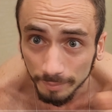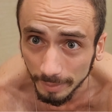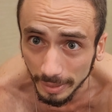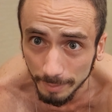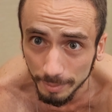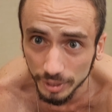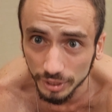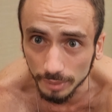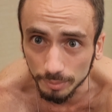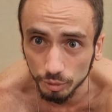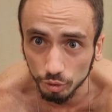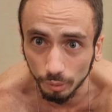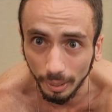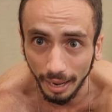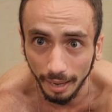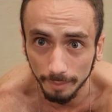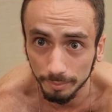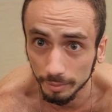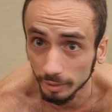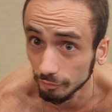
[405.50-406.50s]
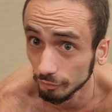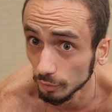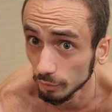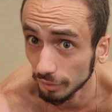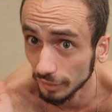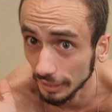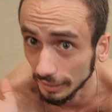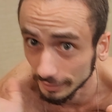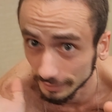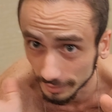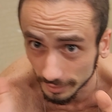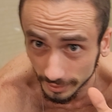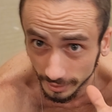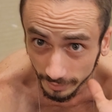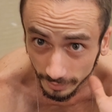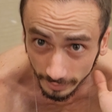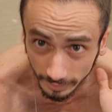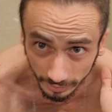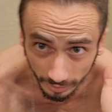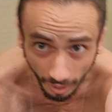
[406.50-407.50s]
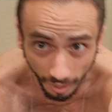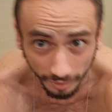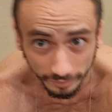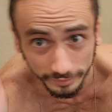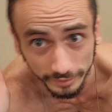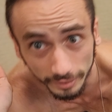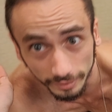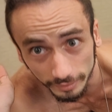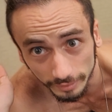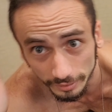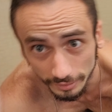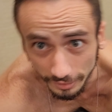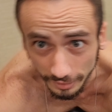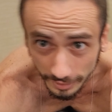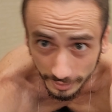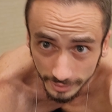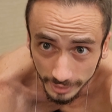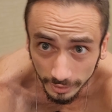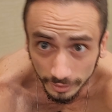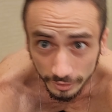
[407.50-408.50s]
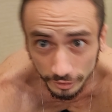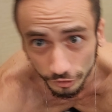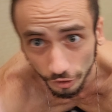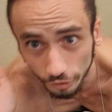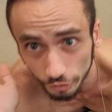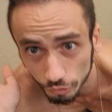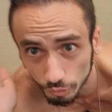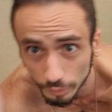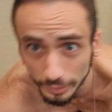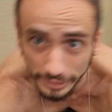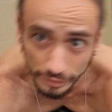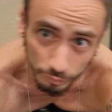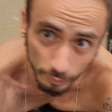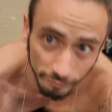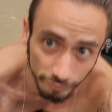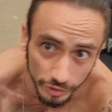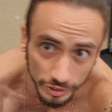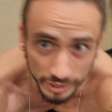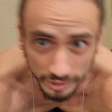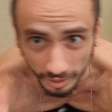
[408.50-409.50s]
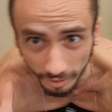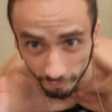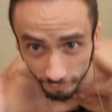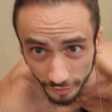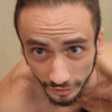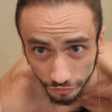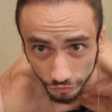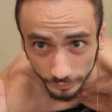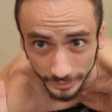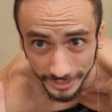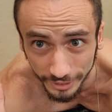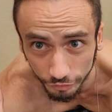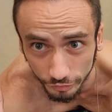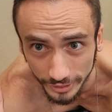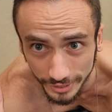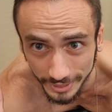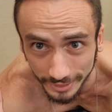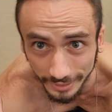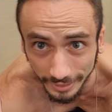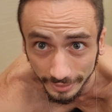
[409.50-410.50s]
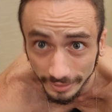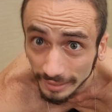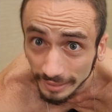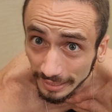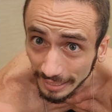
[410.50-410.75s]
maybe subscribe if you think this content is congruent with the stuff that you're interested in.